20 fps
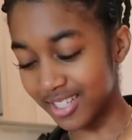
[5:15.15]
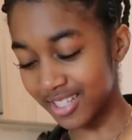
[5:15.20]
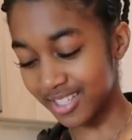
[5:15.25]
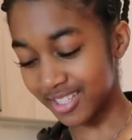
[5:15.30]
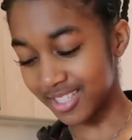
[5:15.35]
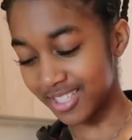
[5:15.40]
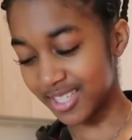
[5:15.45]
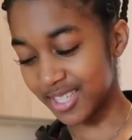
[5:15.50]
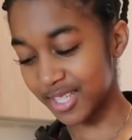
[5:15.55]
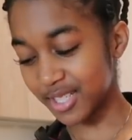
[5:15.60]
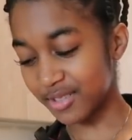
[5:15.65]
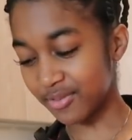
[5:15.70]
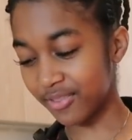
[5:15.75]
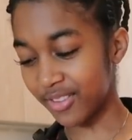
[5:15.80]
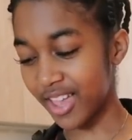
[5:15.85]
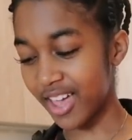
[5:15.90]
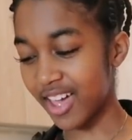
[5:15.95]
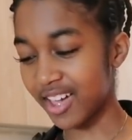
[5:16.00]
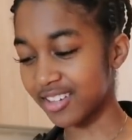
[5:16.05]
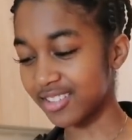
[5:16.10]
to Six
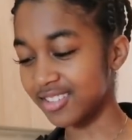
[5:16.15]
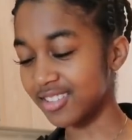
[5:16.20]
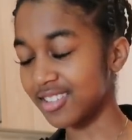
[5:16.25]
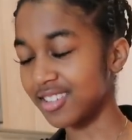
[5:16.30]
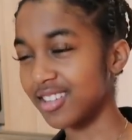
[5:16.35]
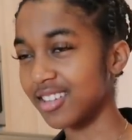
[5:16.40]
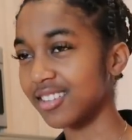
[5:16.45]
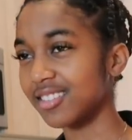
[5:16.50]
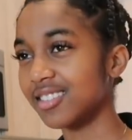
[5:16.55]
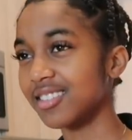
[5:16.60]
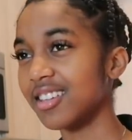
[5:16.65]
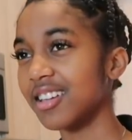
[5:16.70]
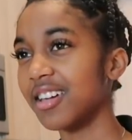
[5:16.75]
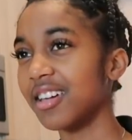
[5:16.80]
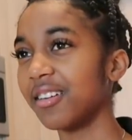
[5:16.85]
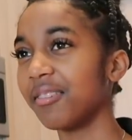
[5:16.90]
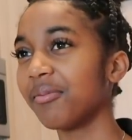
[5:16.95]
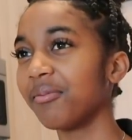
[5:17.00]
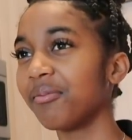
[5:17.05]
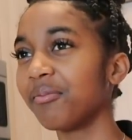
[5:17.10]
Flags the next
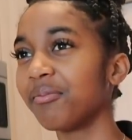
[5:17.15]
day.